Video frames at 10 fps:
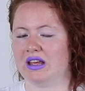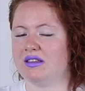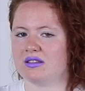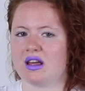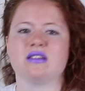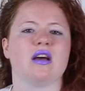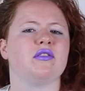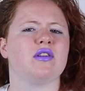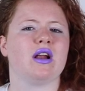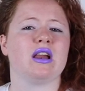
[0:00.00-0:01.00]
He's
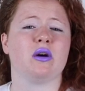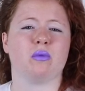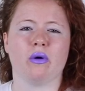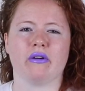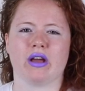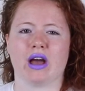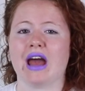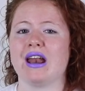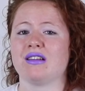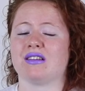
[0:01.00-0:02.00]
definitely a warrior,
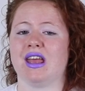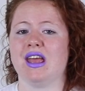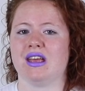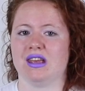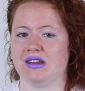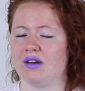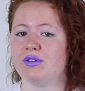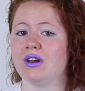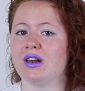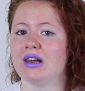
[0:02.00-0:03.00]
and as king, he
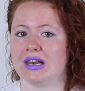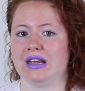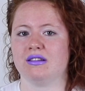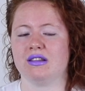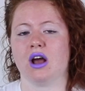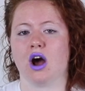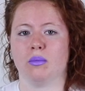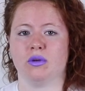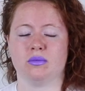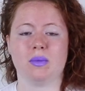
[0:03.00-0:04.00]
definitely leads the
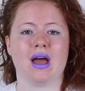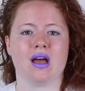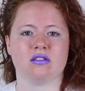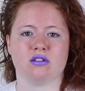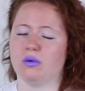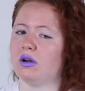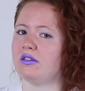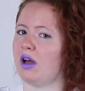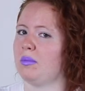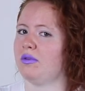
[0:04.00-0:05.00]
armored bears, who are a
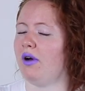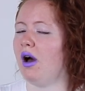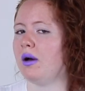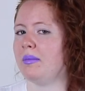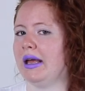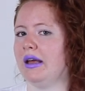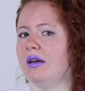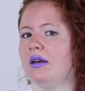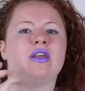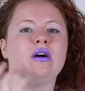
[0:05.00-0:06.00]
type of army.
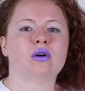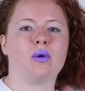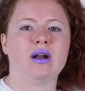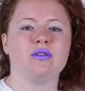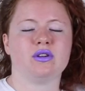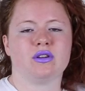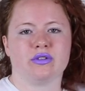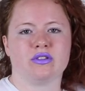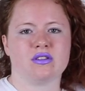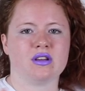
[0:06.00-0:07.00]
There are quite a few
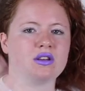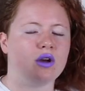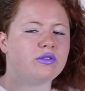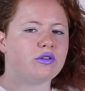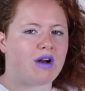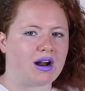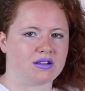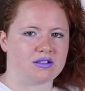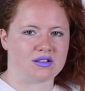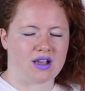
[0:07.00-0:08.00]
differences in Iofur
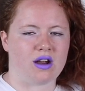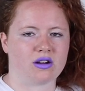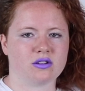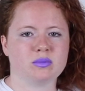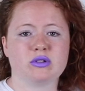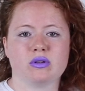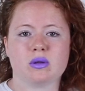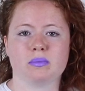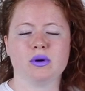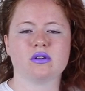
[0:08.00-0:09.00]
Ragnarsson's character between
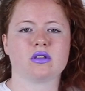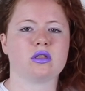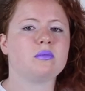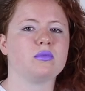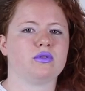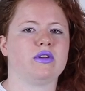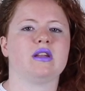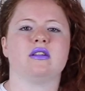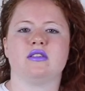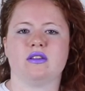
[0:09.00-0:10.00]
the books, the movie,
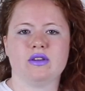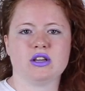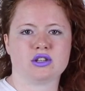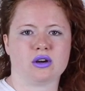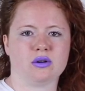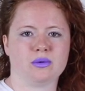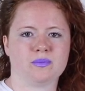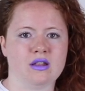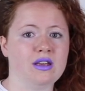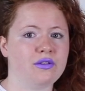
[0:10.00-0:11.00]
and the TV show.
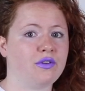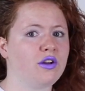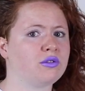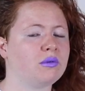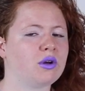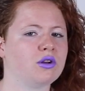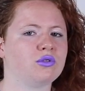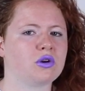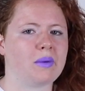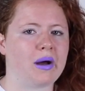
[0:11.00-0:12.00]
The first one I'm going
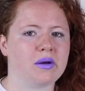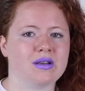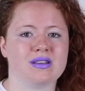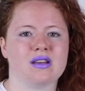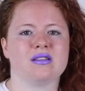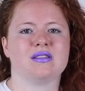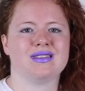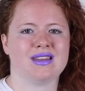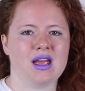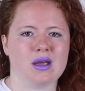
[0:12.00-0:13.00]
to talk about is his
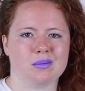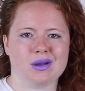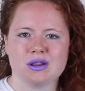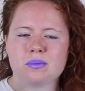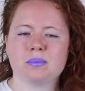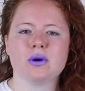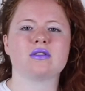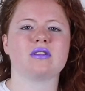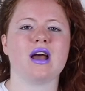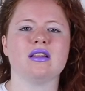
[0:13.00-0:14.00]
name. In the
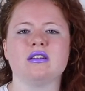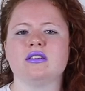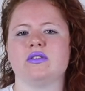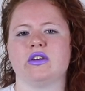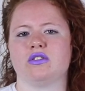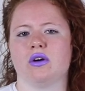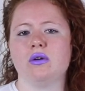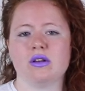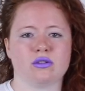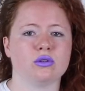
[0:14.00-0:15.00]
books and the TV
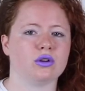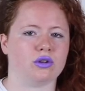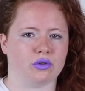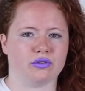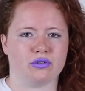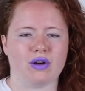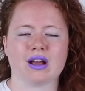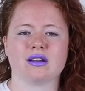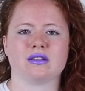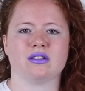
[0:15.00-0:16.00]
show, he's called Iofur
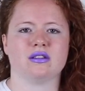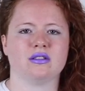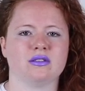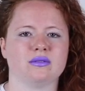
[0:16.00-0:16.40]
Raknison.